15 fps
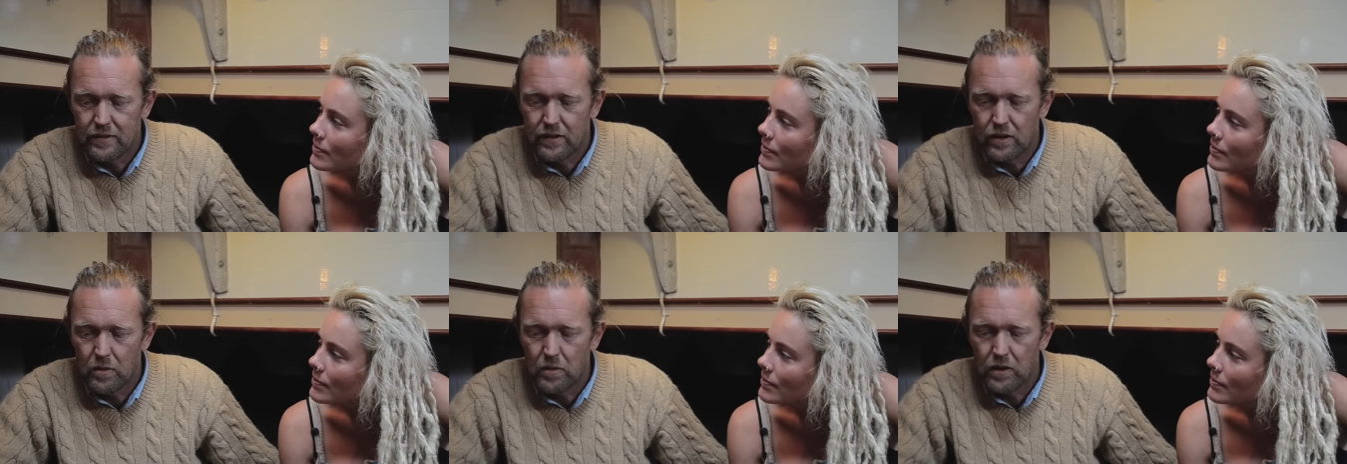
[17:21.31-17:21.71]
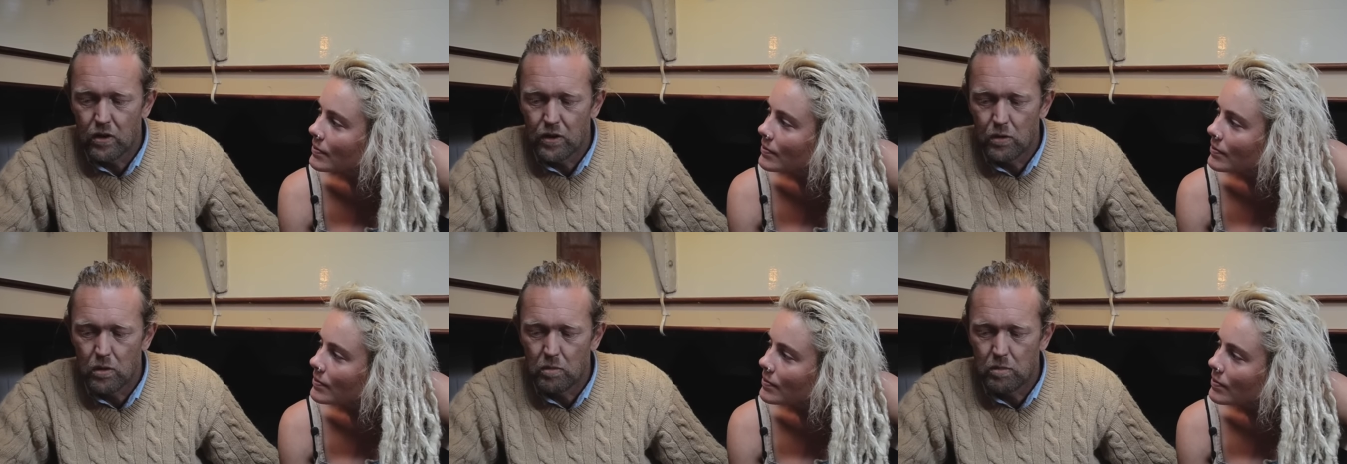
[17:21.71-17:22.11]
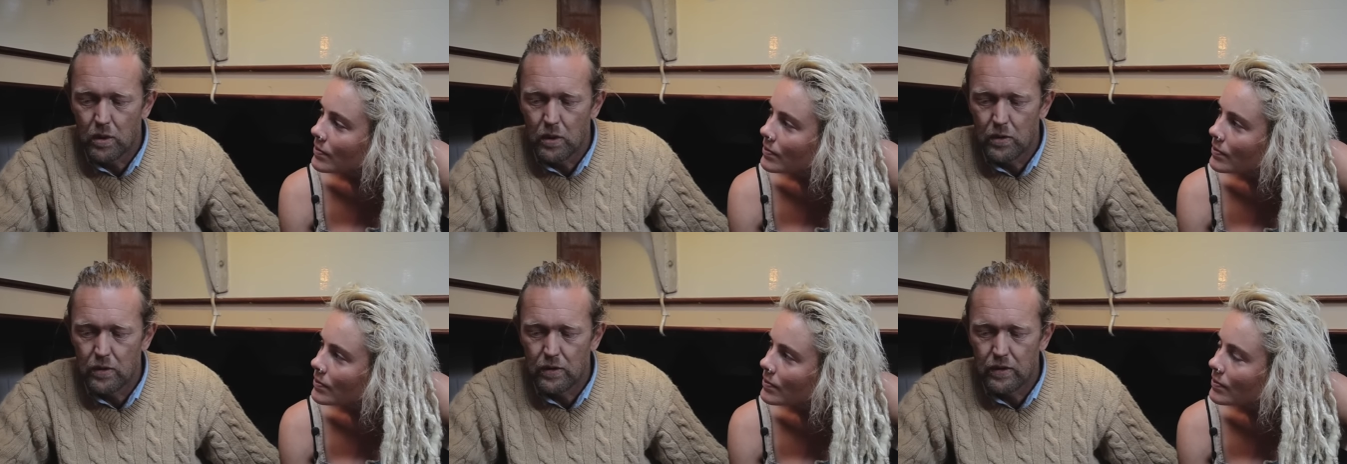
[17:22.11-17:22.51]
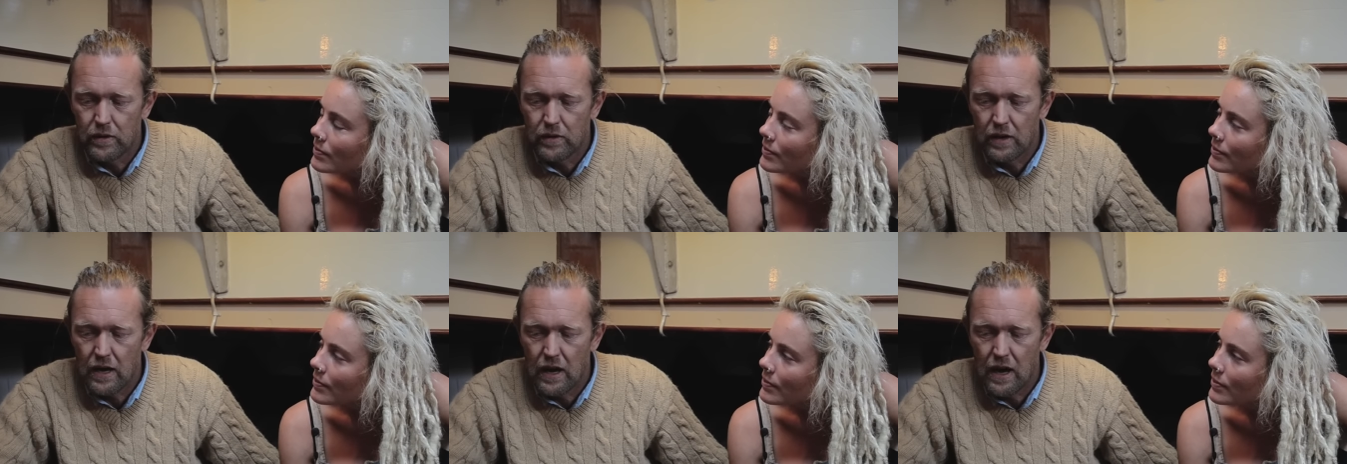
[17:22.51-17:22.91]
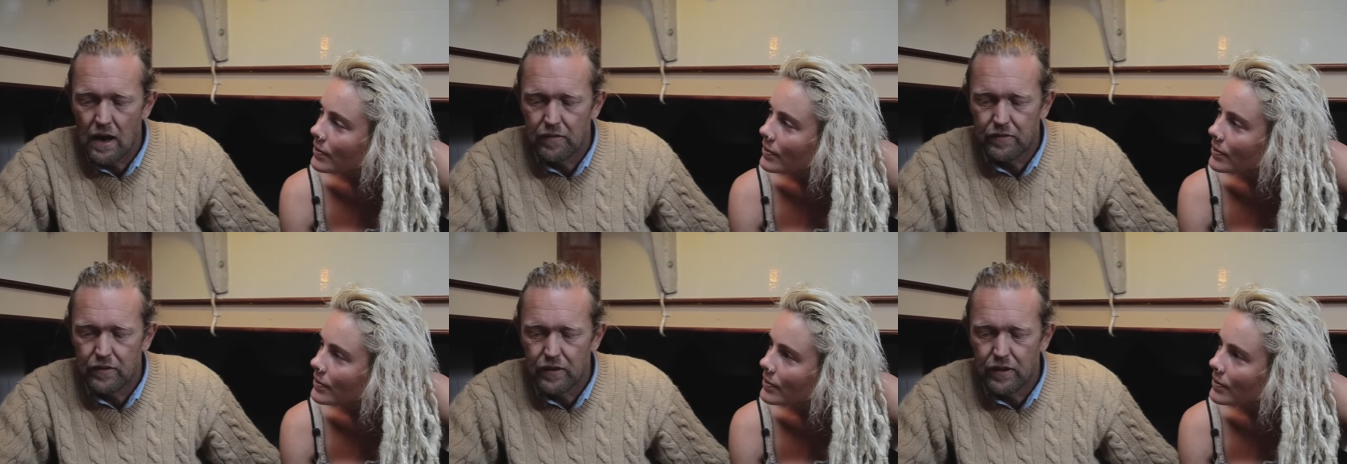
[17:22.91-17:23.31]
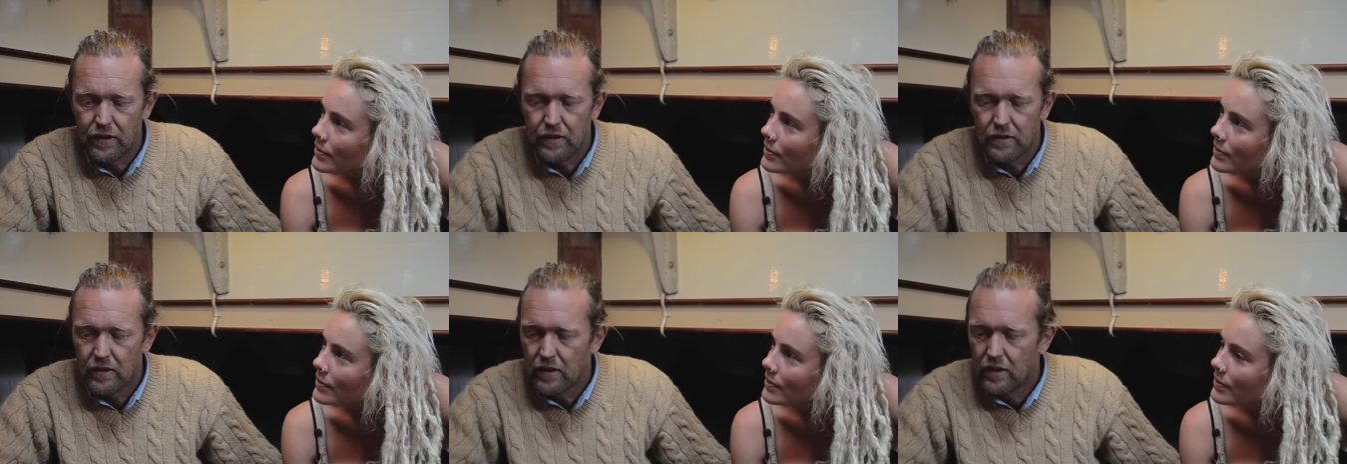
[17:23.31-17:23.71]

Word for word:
Speaker 1: coming onto a boat after